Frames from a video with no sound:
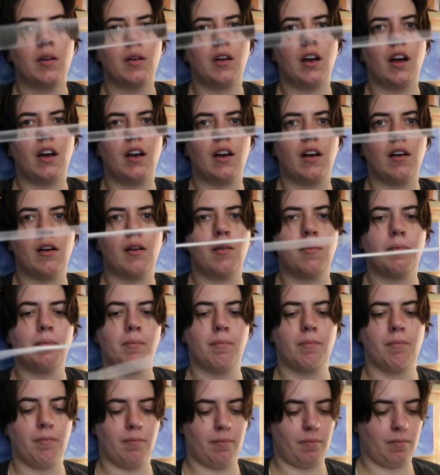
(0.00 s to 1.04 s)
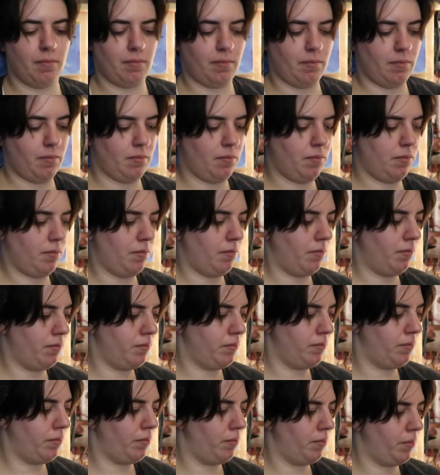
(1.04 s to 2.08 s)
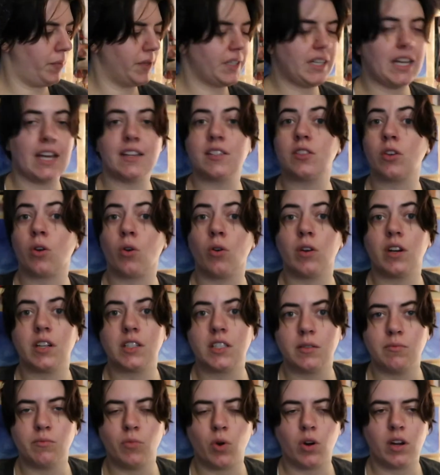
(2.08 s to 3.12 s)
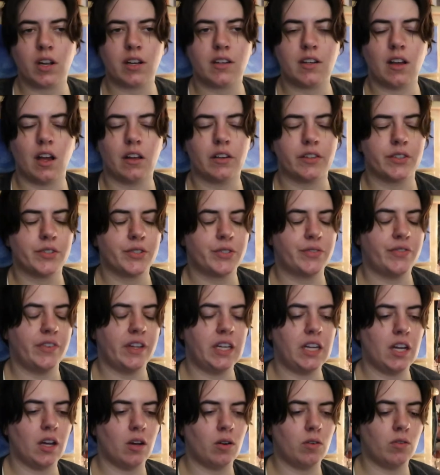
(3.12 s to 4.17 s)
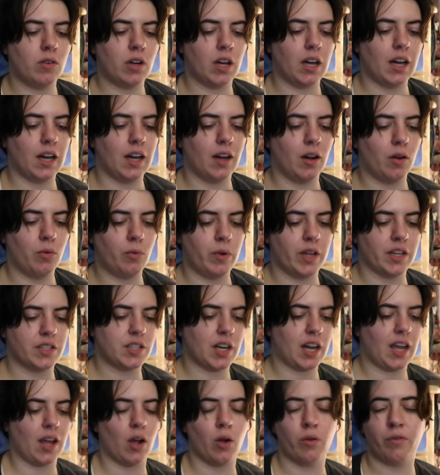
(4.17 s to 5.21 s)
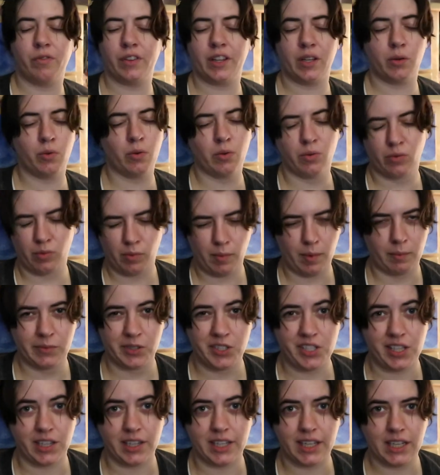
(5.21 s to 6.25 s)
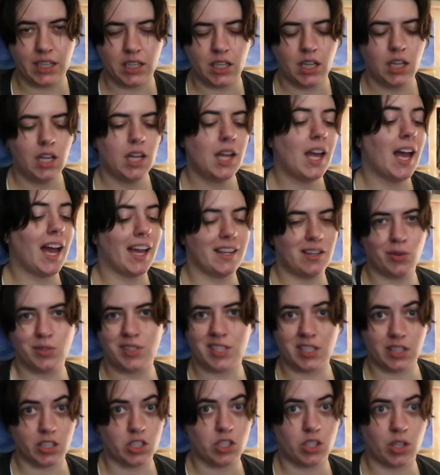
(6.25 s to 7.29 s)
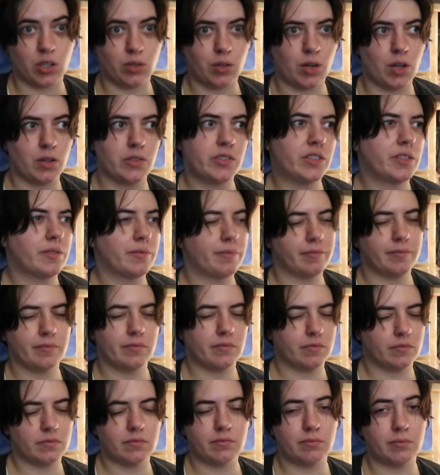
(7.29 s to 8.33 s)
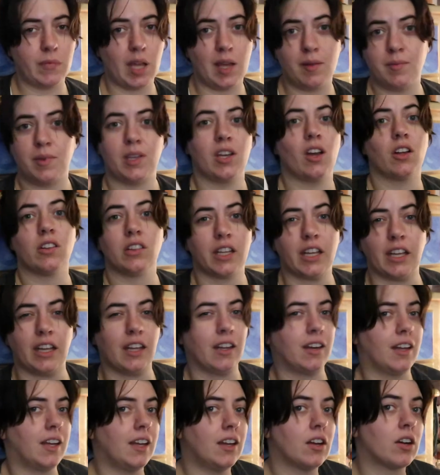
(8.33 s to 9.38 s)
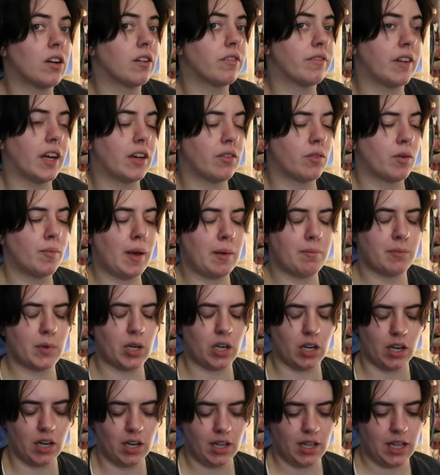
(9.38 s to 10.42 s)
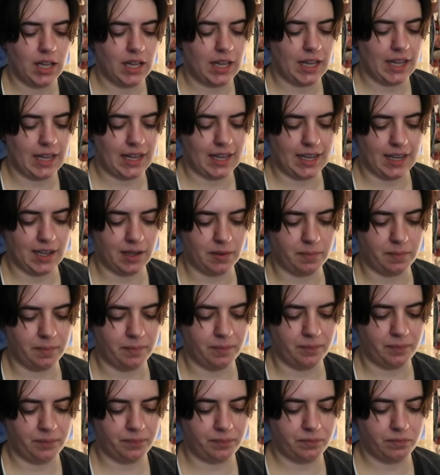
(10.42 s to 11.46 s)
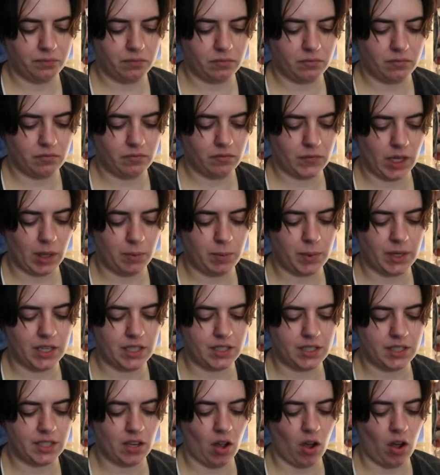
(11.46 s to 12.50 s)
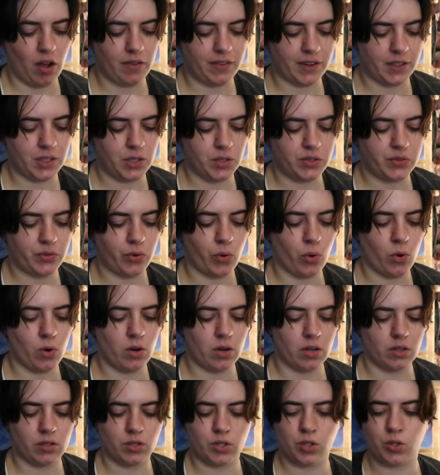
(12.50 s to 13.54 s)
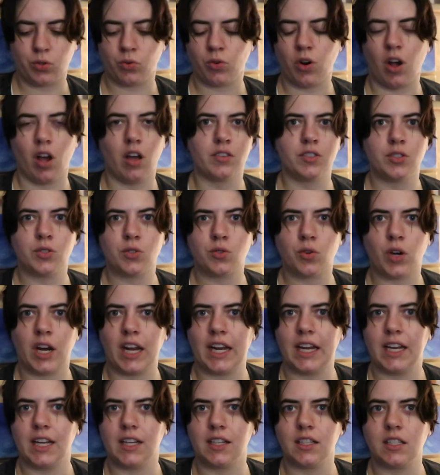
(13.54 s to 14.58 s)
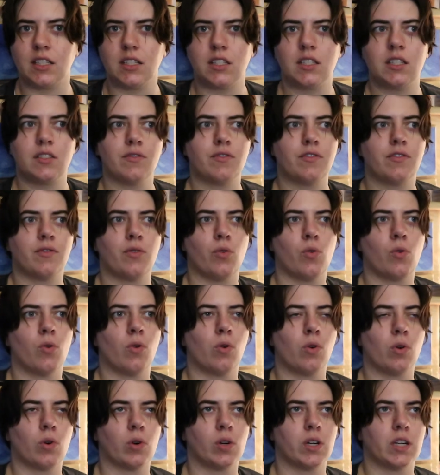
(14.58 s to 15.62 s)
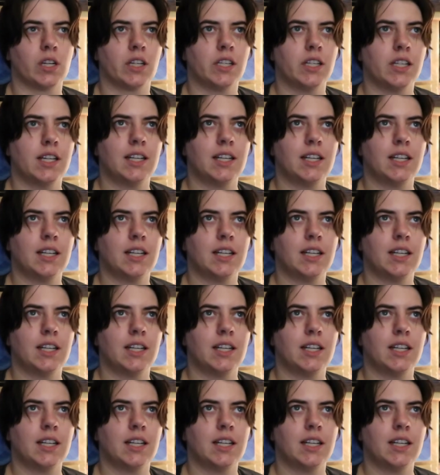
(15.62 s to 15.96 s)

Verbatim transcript: Um, but yes, according to Morgan Donner's video, uh, which I hopefully will remember to link, I know it's in the show notes, maybe I'll link it here if I remember, um, but it's often used for drawstrings, for